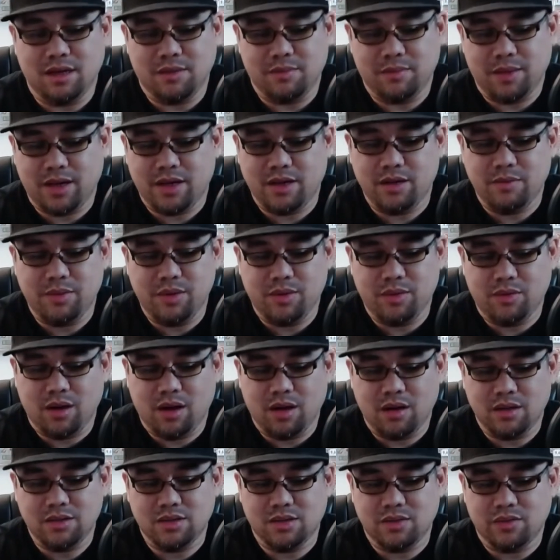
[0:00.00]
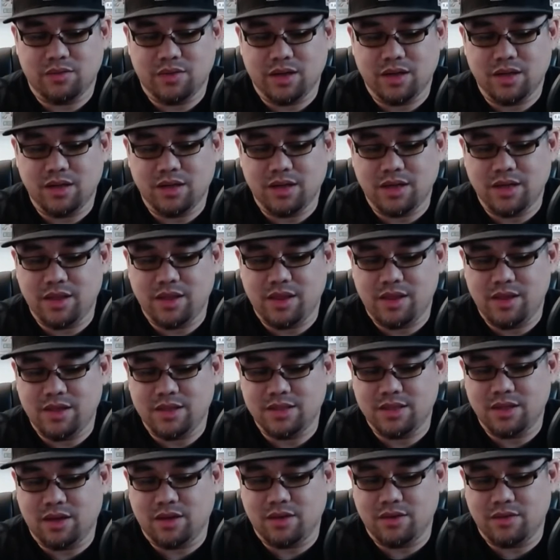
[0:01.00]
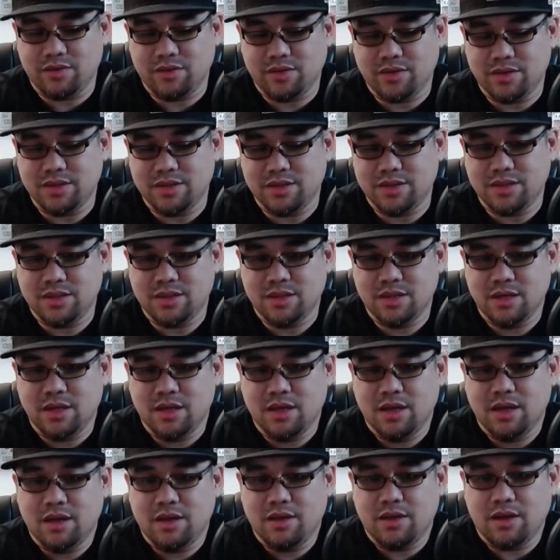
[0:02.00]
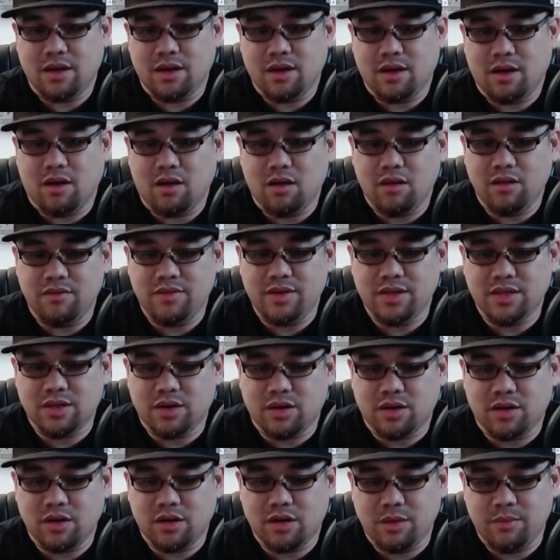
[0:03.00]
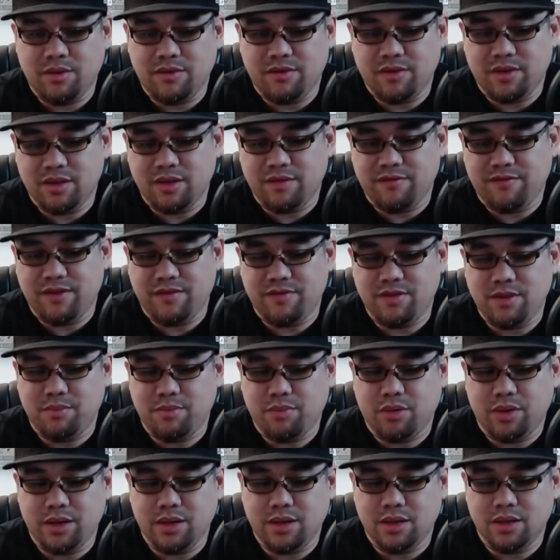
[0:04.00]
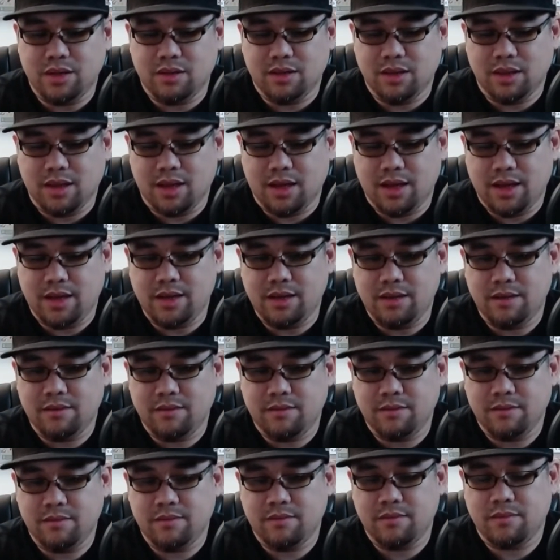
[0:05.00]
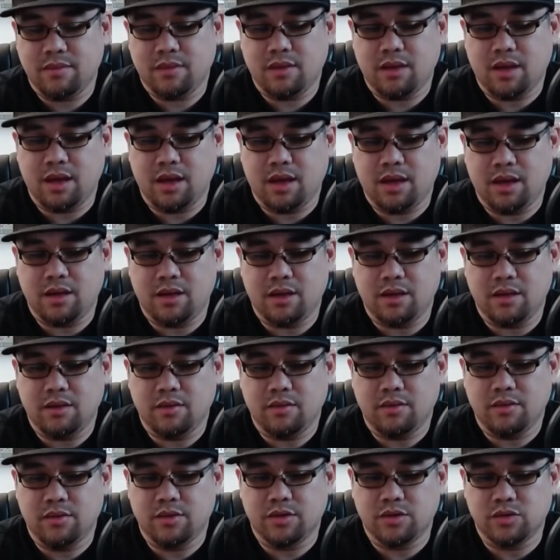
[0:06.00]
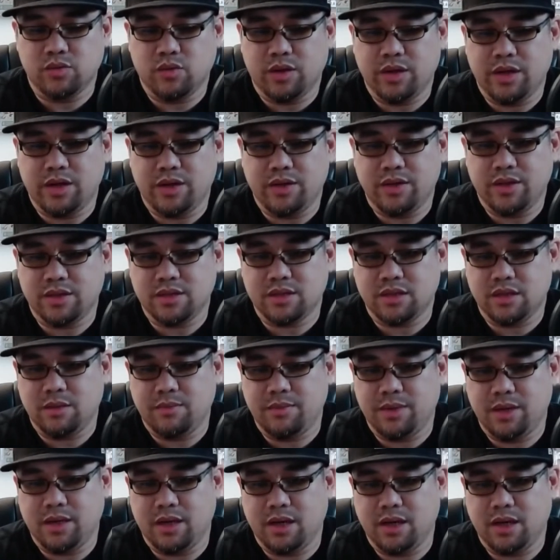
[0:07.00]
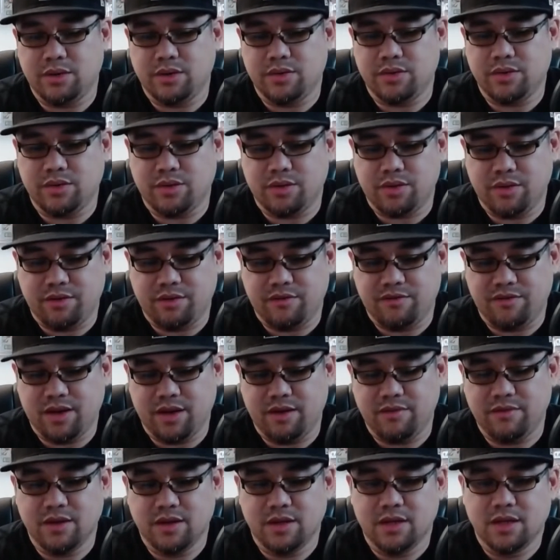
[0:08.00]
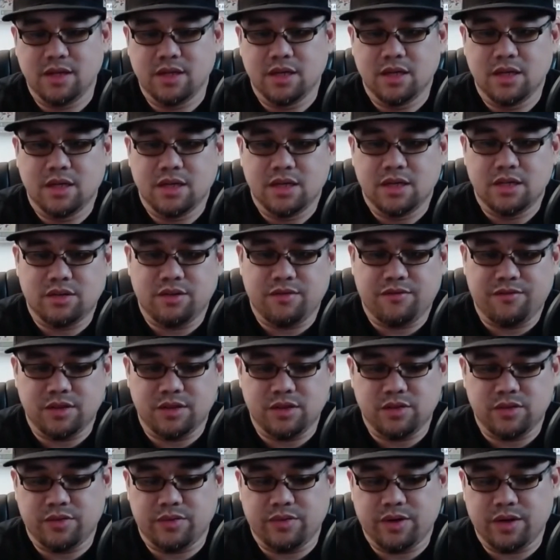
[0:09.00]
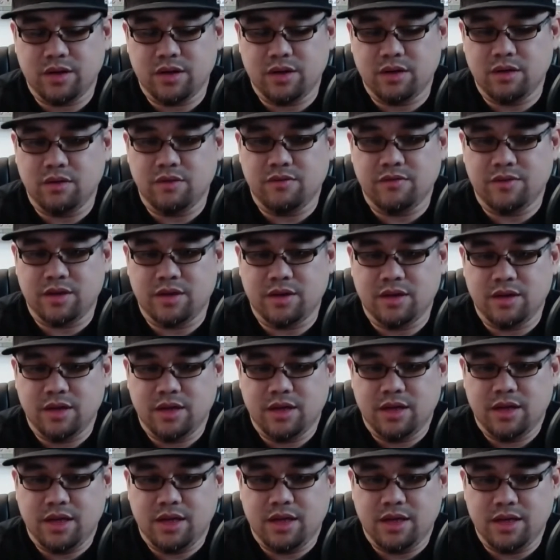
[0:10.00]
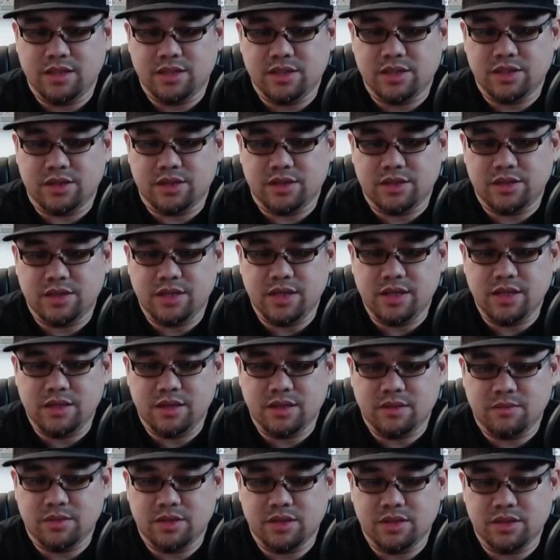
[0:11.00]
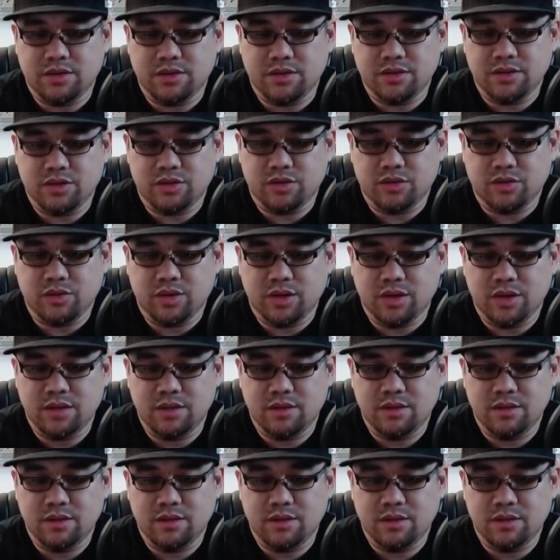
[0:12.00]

I could be wrong. So we're gonna look at these other ones. All of these are all going to be in the 50 point line, and there's one here that's going to be 100 or 35. So the first one we're going to go over is Cersei, number 001.